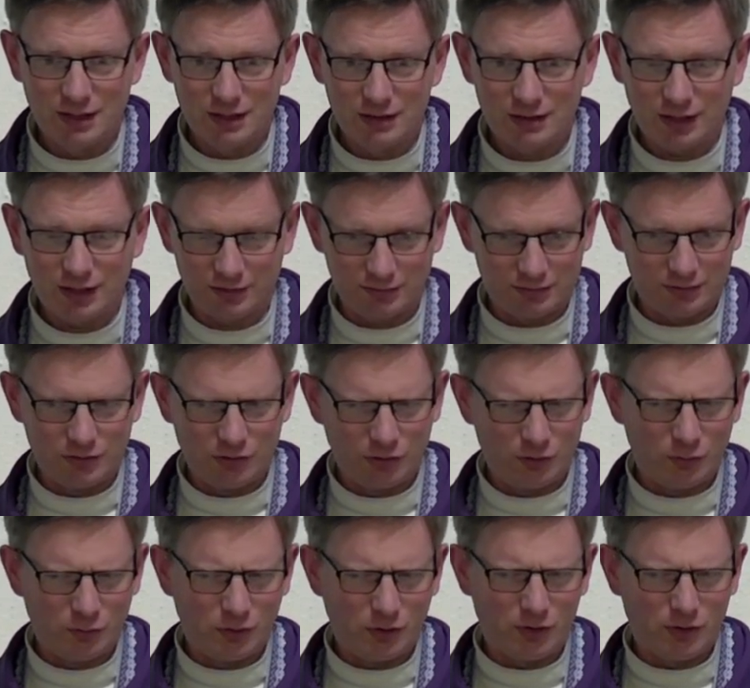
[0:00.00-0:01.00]
that there
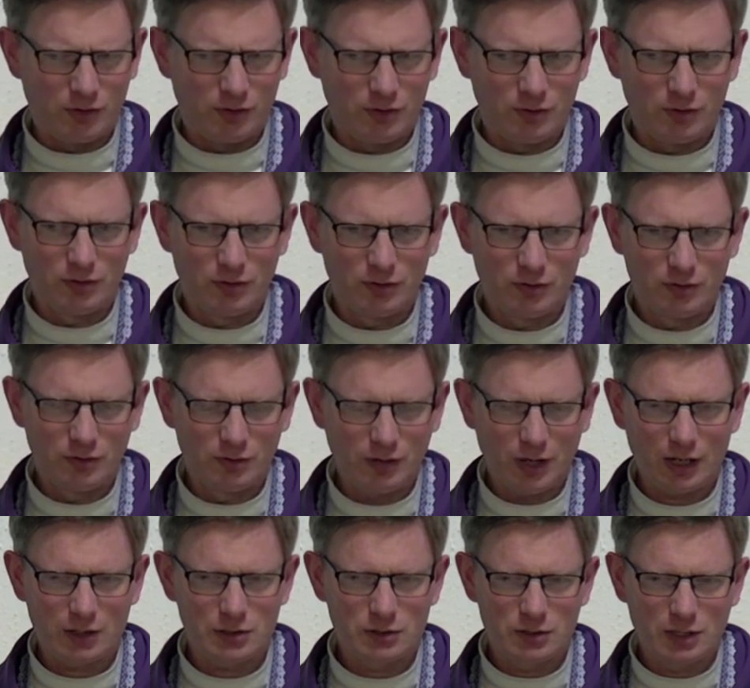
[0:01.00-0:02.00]
were
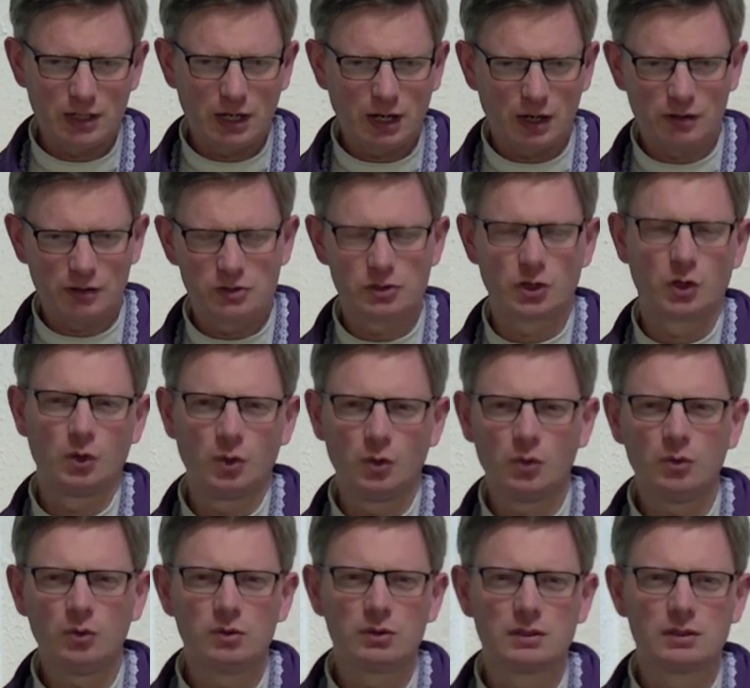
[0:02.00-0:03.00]
actually large
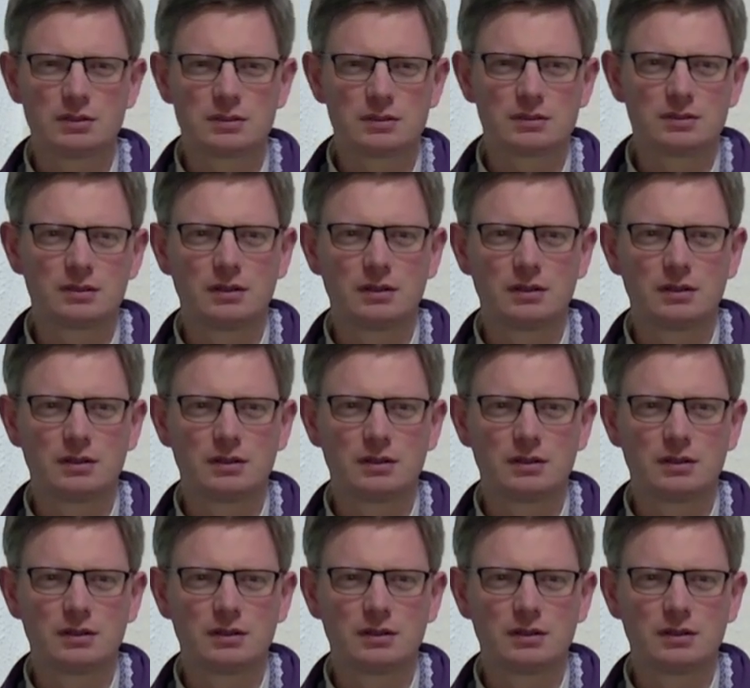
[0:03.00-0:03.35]
holes